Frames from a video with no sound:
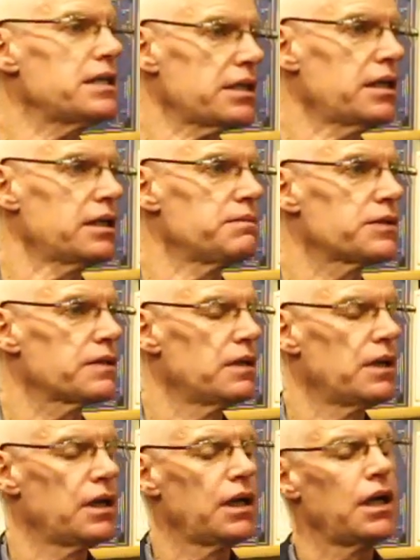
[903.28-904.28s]
times,
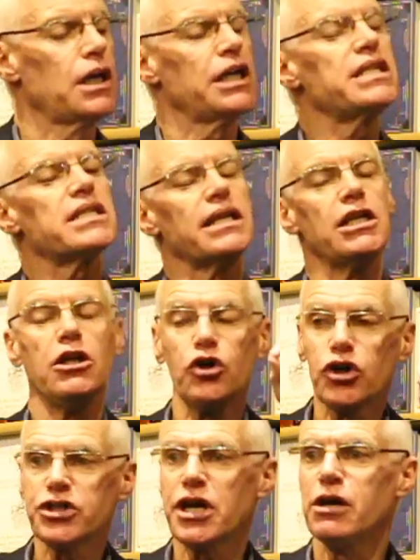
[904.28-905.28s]
he said he
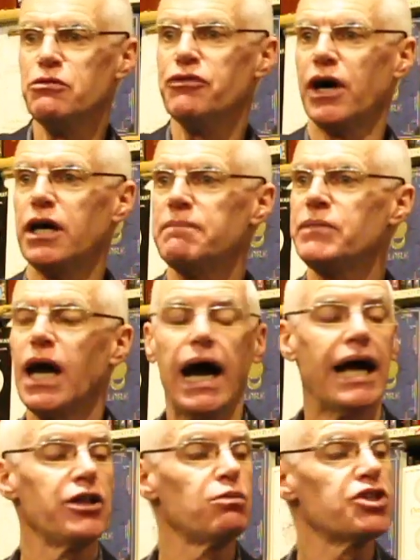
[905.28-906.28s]
looked over
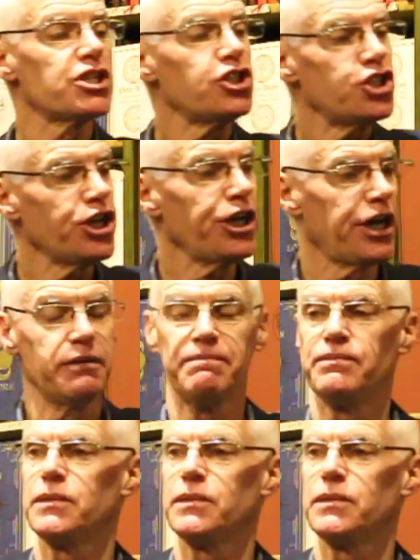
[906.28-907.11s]
and there was a chair.